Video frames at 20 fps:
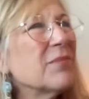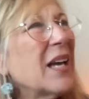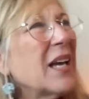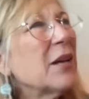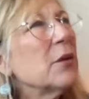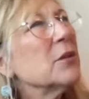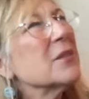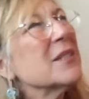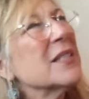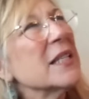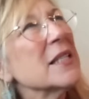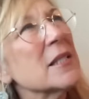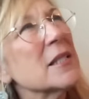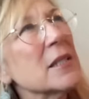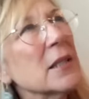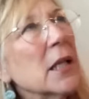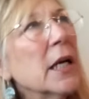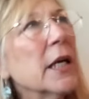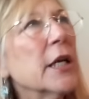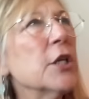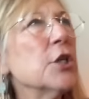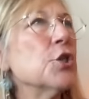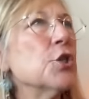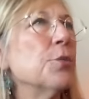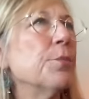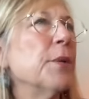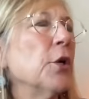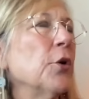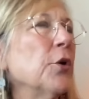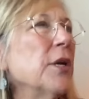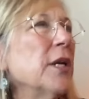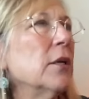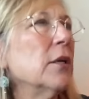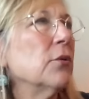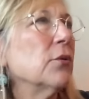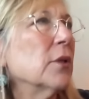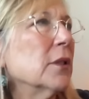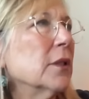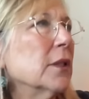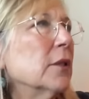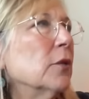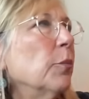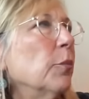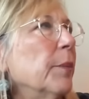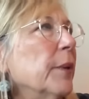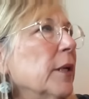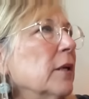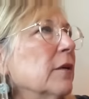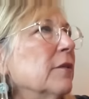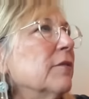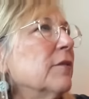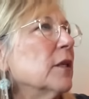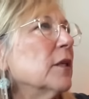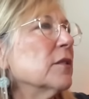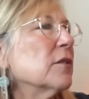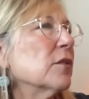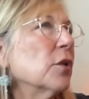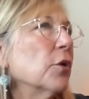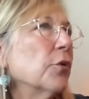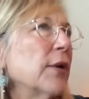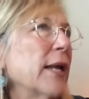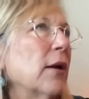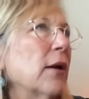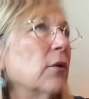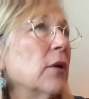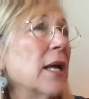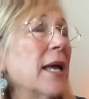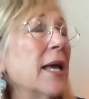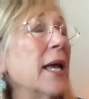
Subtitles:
I don't want to say sluggish period, or a little bit of a slowdown.